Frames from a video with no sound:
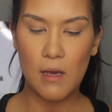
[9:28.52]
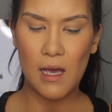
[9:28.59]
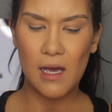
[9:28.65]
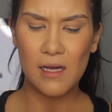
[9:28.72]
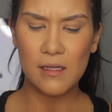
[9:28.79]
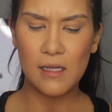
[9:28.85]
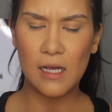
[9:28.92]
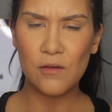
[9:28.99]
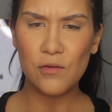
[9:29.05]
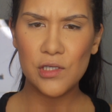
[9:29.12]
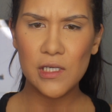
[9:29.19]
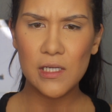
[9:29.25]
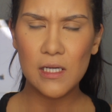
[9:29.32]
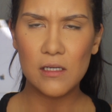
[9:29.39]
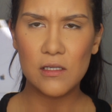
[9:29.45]
And I
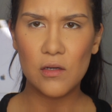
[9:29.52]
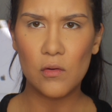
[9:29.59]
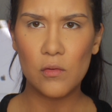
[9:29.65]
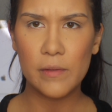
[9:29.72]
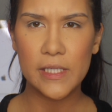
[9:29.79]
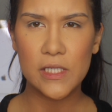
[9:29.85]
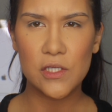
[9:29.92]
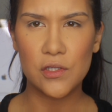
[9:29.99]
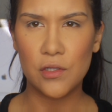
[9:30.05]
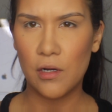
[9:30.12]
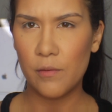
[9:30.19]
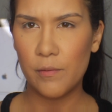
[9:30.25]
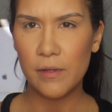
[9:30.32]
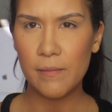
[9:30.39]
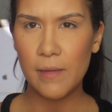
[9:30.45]
usually always
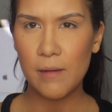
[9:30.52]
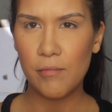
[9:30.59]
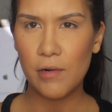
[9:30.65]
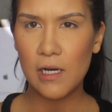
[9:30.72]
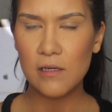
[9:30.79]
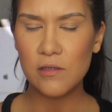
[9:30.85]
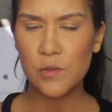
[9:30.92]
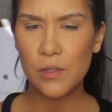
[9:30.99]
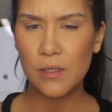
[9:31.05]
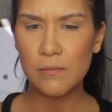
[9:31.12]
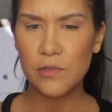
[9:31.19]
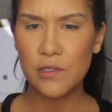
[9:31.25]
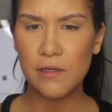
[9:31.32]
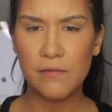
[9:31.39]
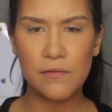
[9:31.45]
start with my brows when
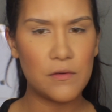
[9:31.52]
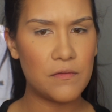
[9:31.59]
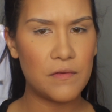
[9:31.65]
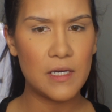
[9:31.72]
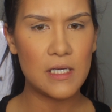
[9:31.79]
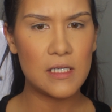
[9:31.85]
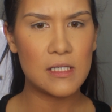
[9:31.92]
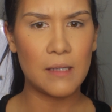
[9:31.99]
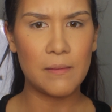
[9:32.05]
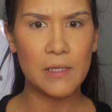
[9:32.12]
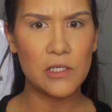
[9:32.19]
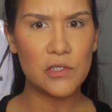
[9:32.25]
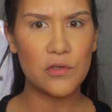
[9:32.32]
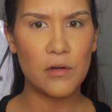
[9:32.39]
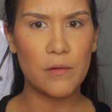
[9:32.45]
I'm doing a full face. I'm
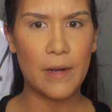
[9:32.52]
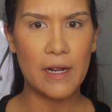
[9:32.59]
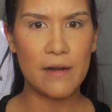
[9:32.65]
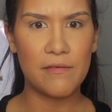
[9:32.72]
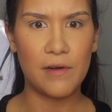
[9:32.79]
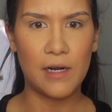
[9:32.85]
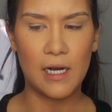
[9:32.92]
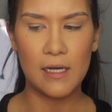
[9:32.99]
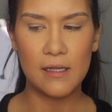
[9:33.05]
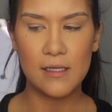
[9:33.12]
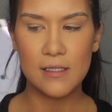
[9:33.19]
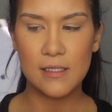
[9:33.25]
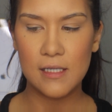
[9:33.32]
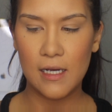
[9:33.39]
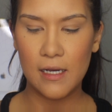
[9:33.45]
not sure why I forgot
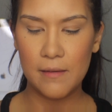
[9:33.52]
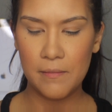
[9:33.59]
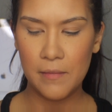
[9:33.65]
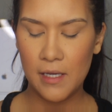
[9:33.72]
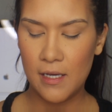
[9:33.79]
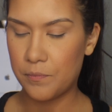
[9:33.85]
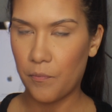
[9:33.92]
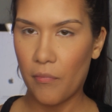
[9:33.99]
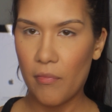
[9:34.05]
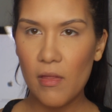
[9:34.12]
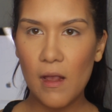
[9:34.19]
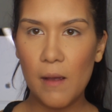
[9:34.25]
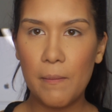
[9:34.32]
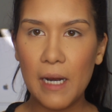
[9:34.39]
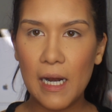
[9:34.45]
this time.
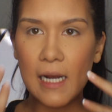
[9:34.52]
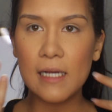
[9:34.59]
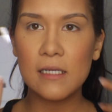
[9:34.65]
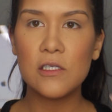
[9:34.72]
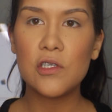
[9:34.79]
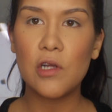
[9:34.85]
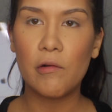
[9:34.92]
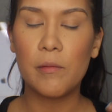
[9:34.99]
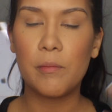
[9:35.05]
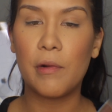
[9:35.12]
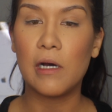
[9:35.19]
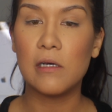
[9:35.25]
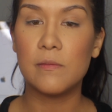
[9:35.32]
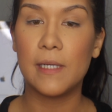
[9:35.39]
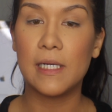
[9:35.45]
But I like to start with
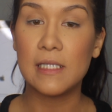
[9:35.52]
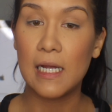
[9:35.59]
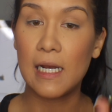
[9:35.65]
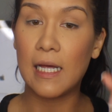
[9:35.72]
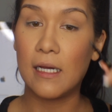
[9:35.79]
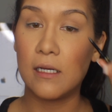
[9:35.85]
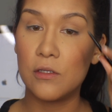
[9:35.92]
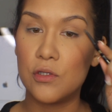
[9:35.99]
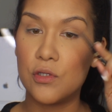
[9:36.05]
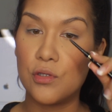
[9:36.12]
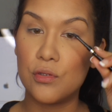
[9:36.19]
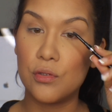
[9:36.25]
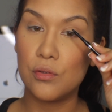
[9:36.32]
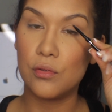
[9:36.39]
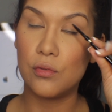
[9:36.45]
brows because I like
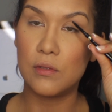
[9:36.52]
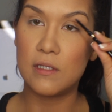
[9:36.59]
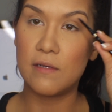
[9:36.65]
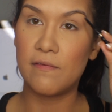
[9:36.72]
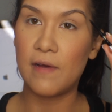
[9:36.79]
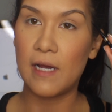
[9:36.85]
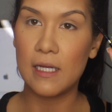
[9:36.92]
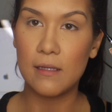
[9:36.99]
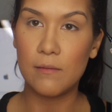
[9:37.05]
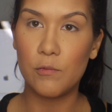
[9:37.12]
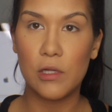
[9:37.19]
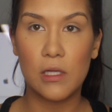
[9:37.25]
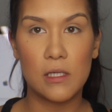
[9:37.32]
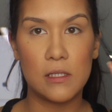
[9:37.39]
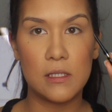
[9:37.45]
to define them
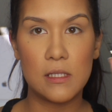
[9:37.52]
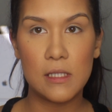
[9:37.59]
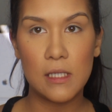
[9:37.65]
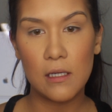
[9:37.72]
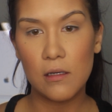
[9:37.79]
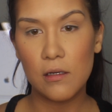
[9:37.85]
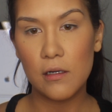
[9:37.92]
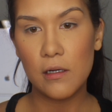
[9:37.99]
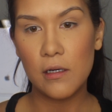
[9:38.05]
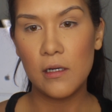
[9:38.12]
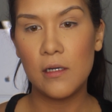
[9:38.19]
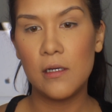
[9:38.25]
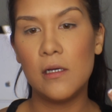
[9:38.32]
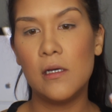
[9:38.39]
with concealer.